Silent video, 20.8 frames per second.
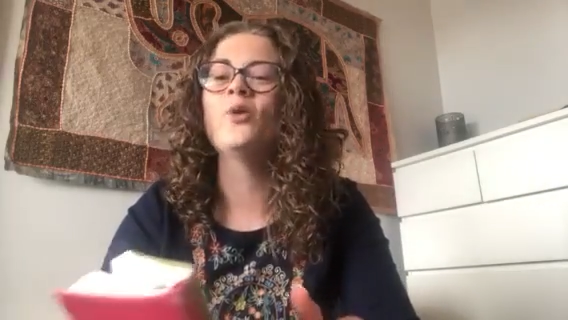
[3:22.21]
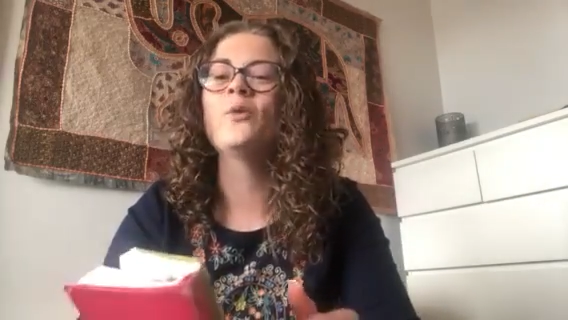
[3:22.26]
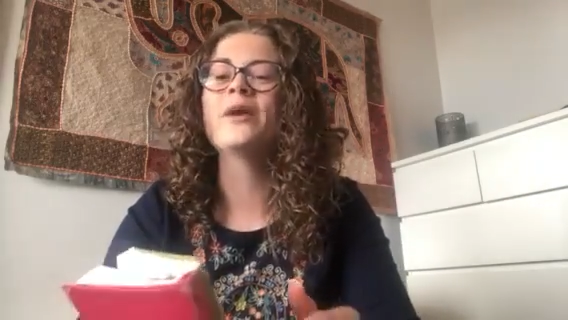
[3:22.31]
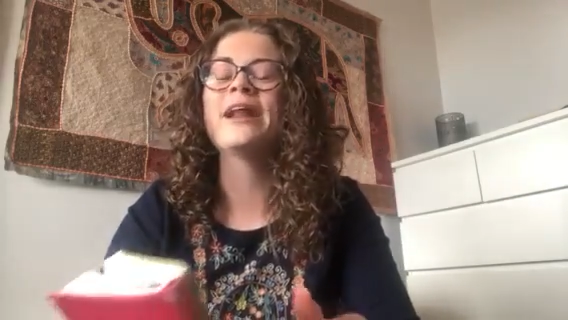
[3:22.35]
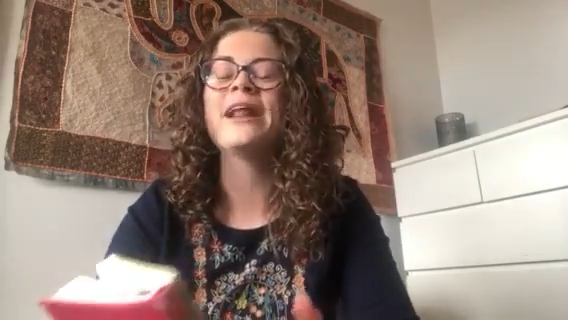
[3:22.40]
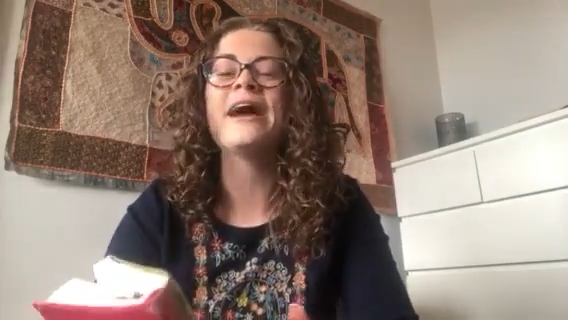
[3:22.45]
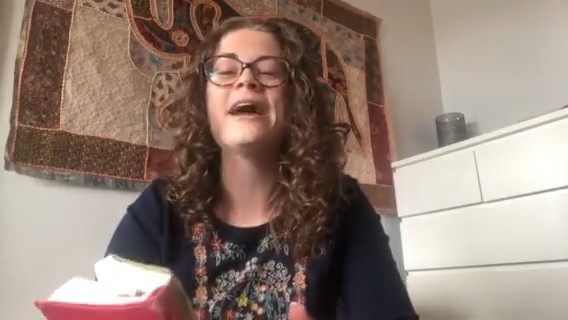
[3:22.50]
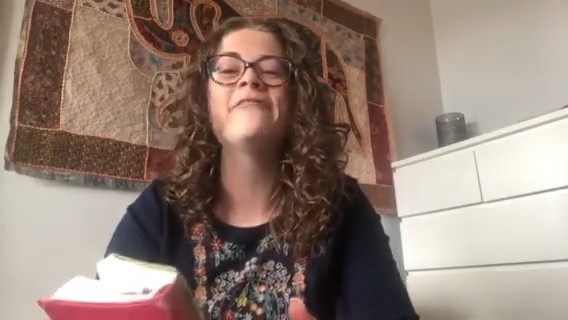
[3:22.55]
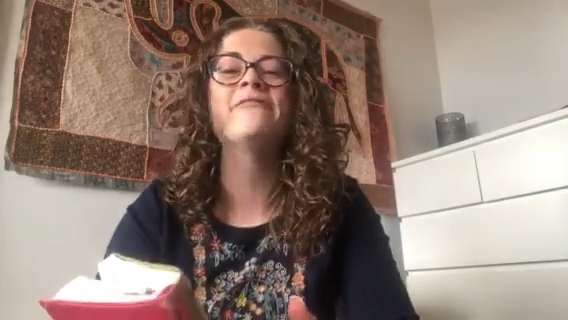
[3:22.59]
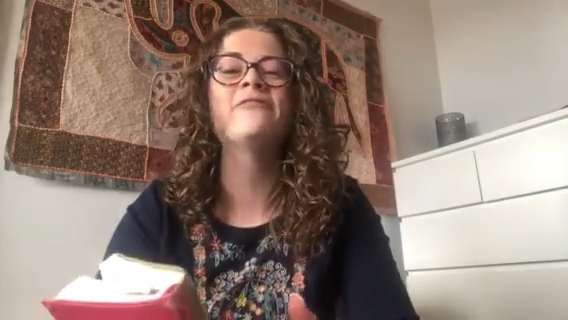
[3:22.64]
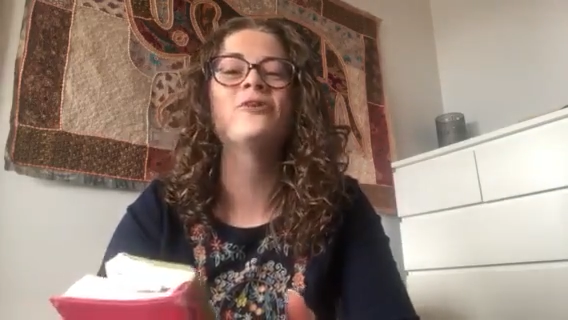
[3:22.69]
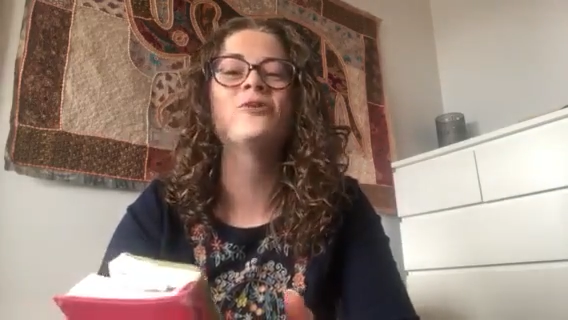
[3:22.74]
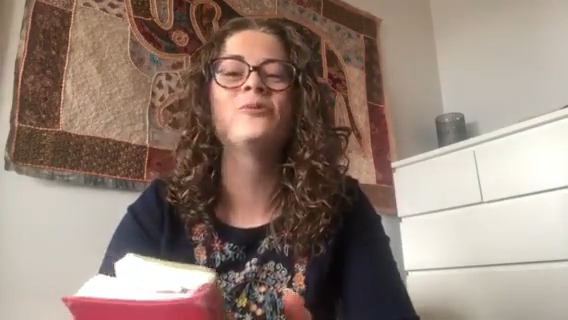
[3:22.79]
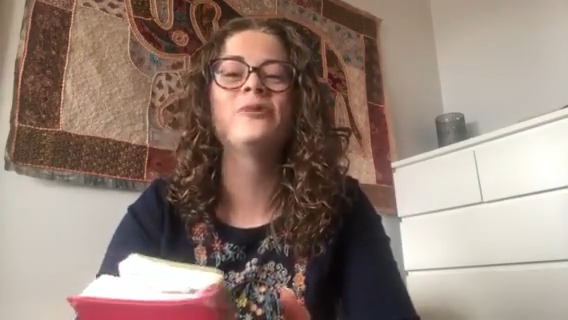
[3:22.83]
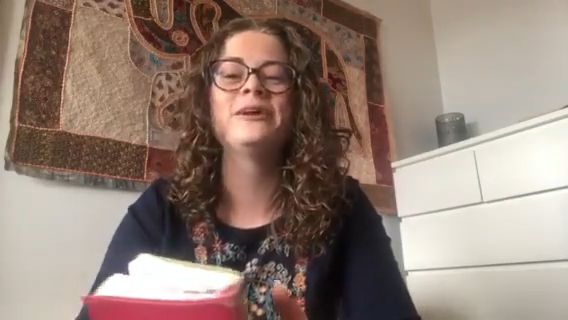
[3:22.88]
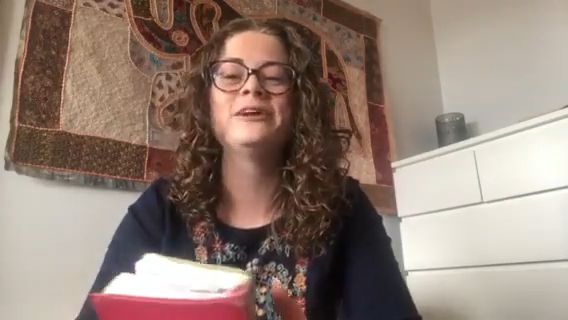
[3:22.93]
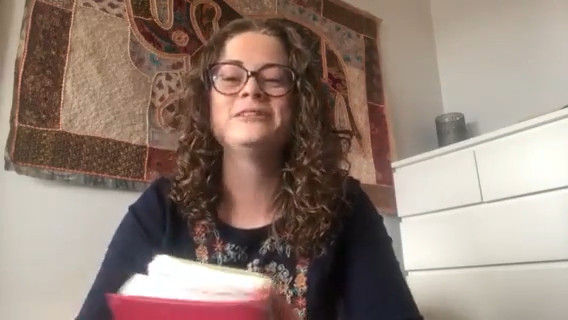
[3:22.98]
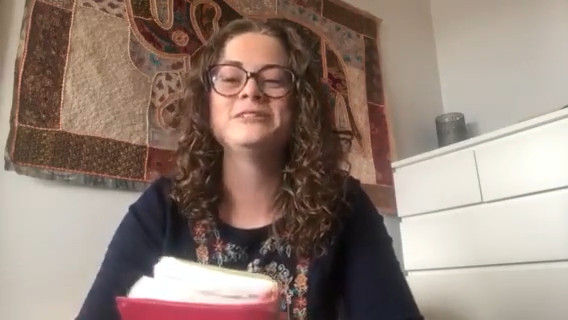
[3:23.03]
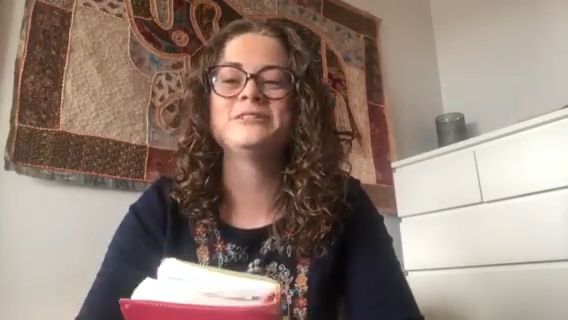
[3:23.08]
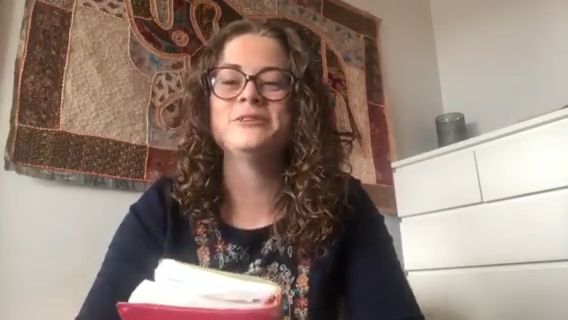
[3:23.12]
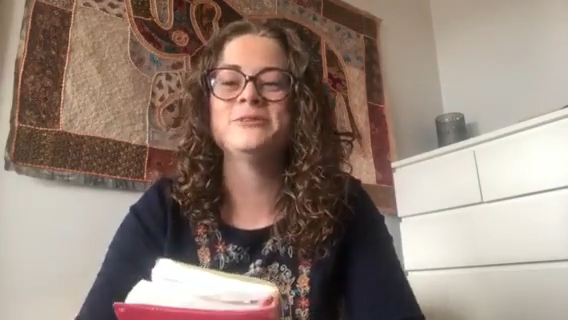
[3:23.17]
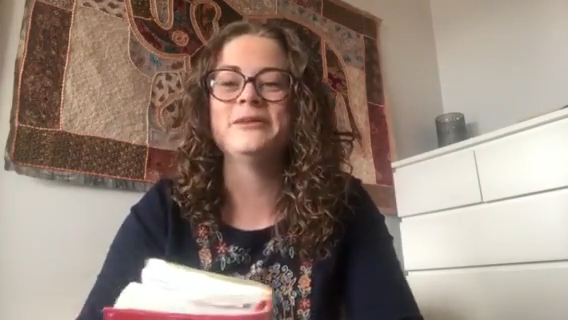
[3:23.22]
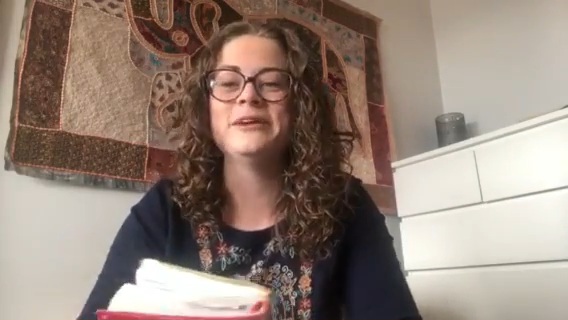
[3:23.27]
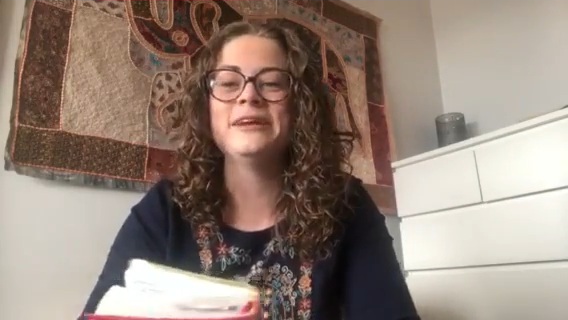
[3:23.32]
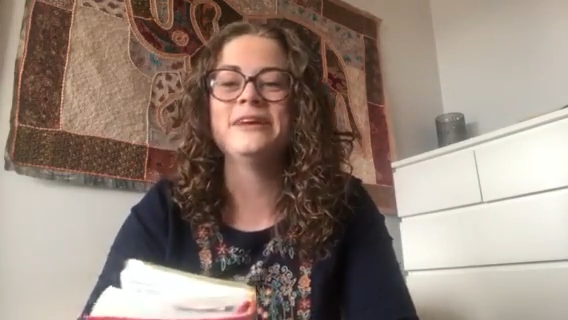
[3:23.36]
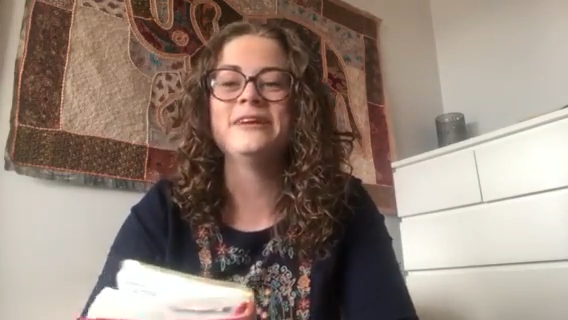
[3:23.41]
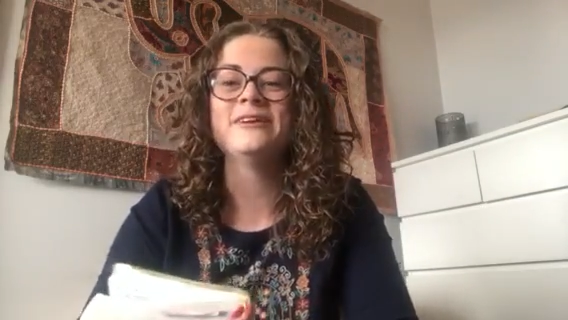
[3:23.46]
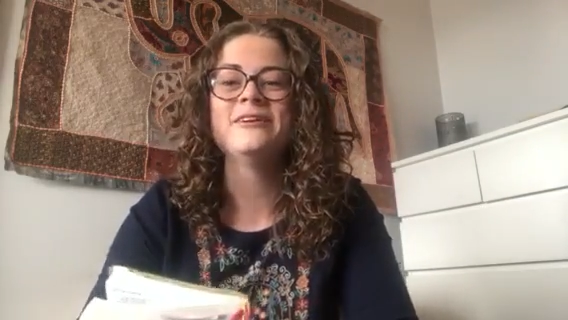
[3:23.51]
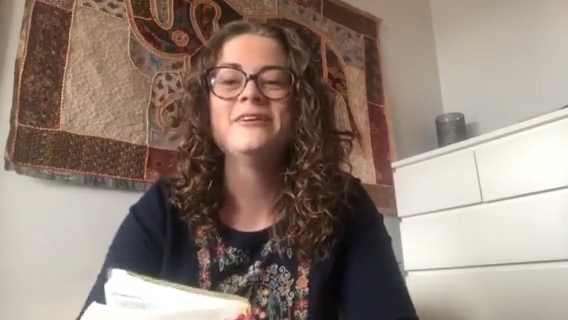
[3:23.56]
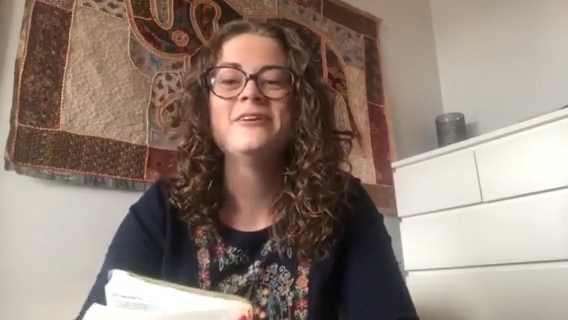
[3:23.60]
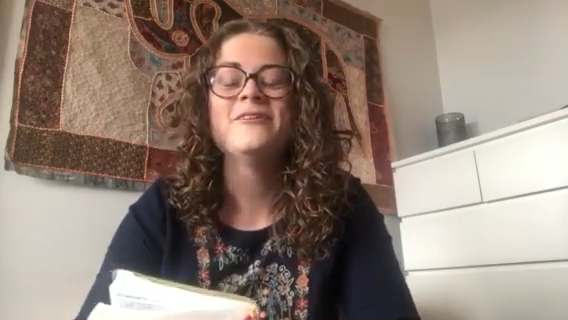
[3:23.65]
whatever we're
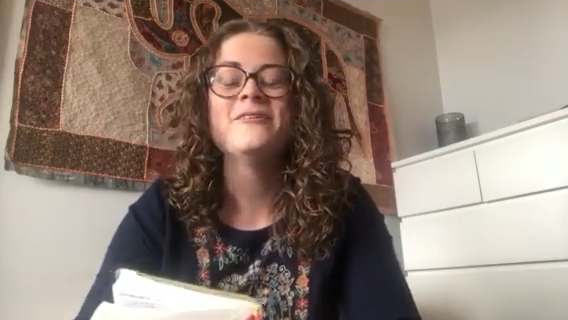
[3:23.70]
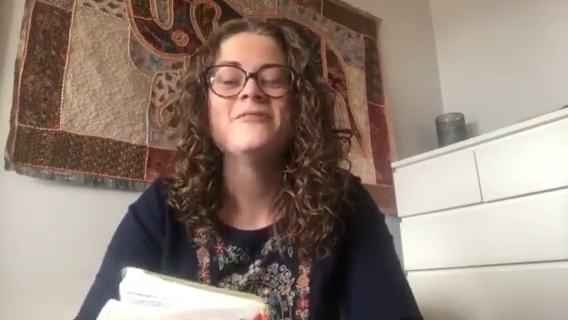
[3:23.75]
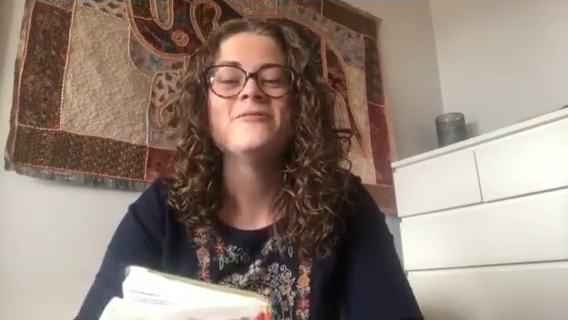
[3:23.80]
doing,